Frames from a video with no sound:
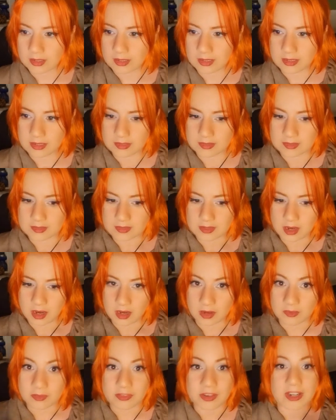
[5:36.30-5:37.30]
is
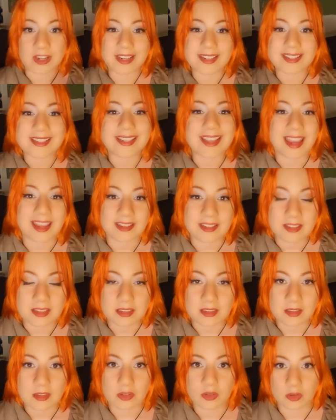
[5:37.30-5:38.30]
uh, very
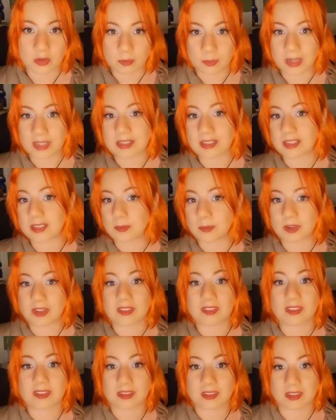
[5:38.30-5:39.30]
intense, you might
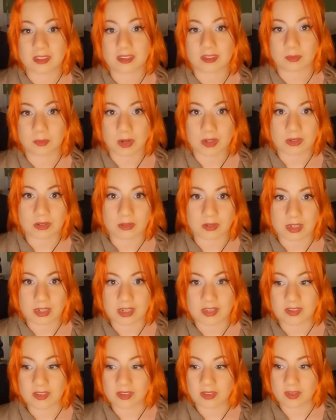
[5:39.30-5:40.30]
experience this
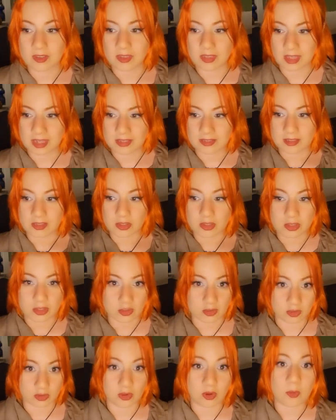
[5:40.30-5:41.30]
retrograde as things
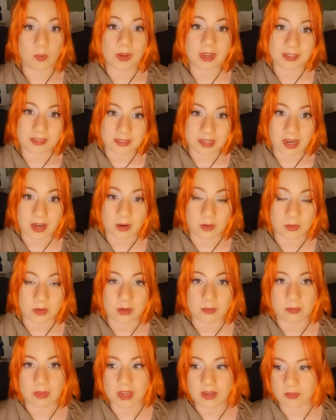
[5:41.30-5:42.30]
slowing down
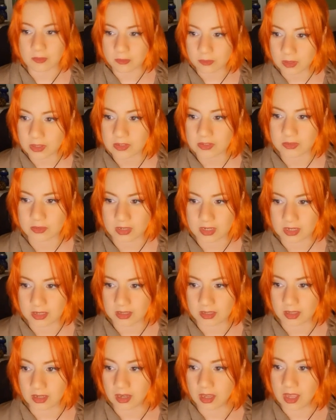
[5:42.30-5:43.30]
and being
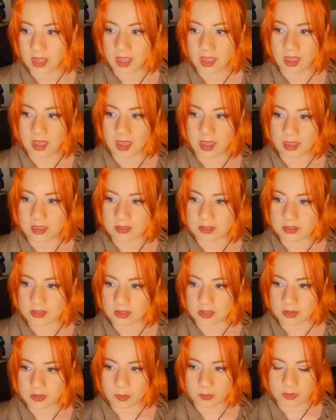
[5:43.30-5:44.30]
frustrating. And,
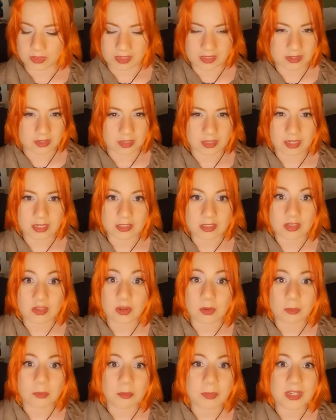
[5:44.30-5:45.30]
you know, things connected to
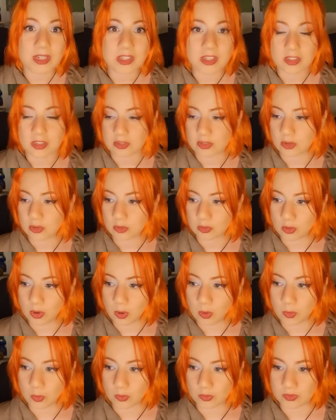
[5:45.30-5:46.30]
your ambition and your
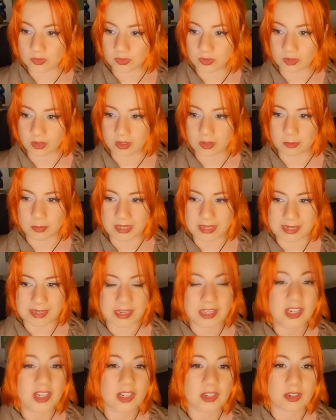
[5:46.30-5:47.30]
goals are going to be
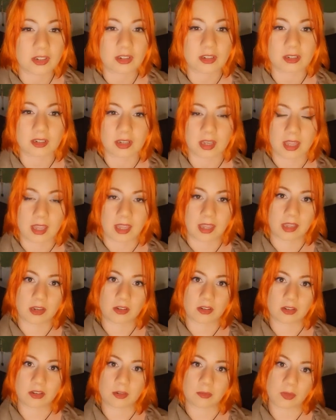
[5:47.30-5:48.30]
hindered, and
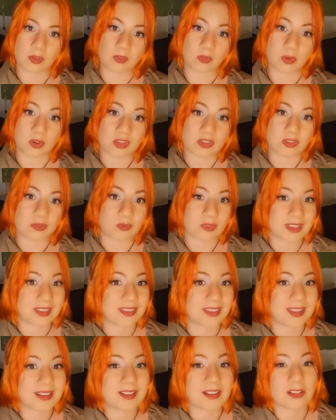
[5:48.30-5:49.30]
you're going to be forced to
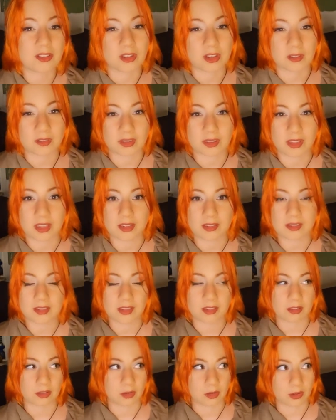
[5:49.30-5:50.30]
rethink a lot of things
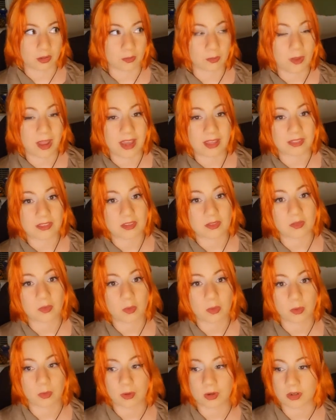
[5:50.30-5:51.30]
and a lot of paths
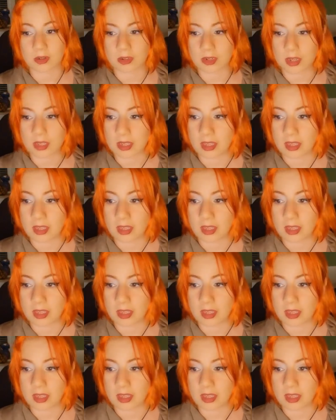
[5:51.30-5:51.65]
forward.